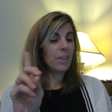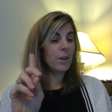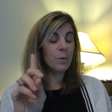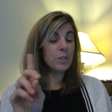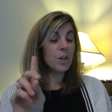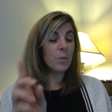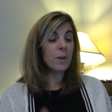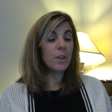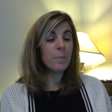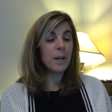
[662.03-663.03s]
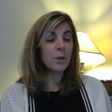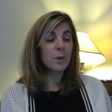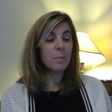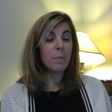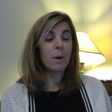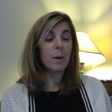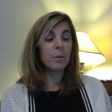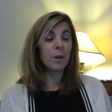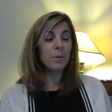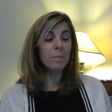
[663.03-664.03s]
There was no one in the bakery but
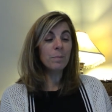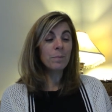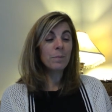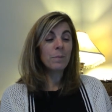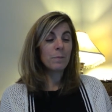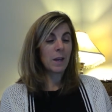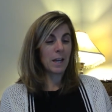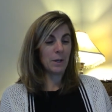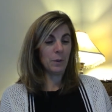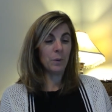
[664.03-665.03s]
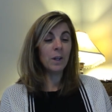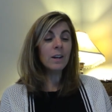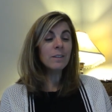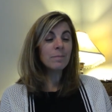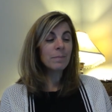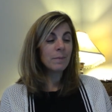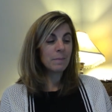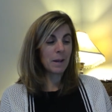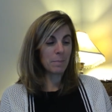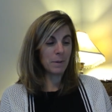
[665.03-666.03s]
Pablo and Lula
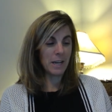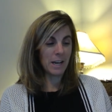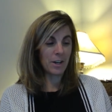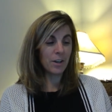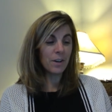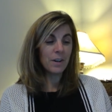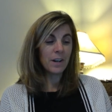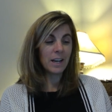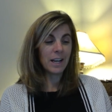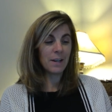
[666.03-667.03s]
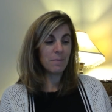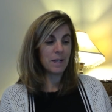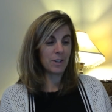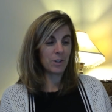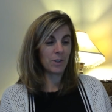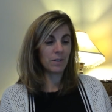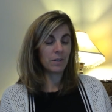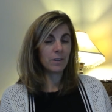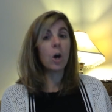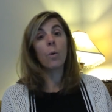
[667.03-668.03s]
and Pierre and Emmanuel.
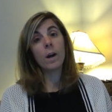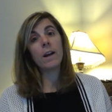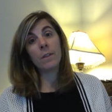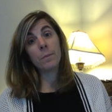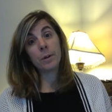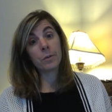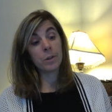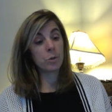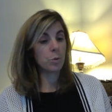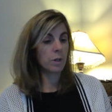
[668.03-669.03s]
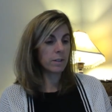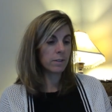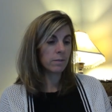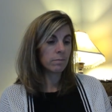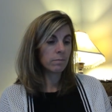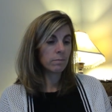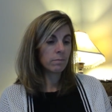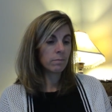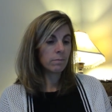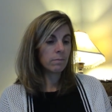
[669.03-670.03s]
Oh, and the bickering tourists.
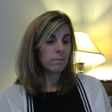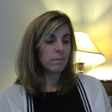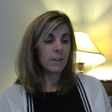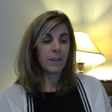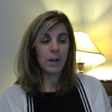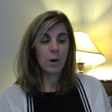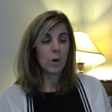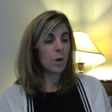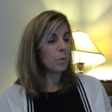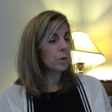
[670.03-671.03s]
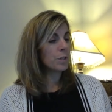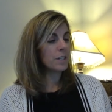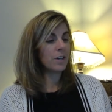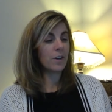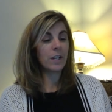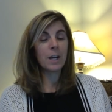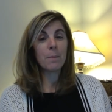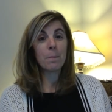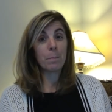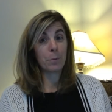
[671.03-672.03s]
And they all were staring
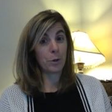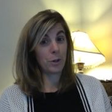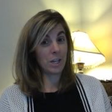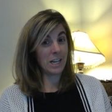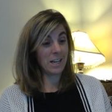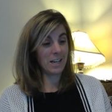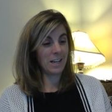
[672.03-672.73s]
at Birdy,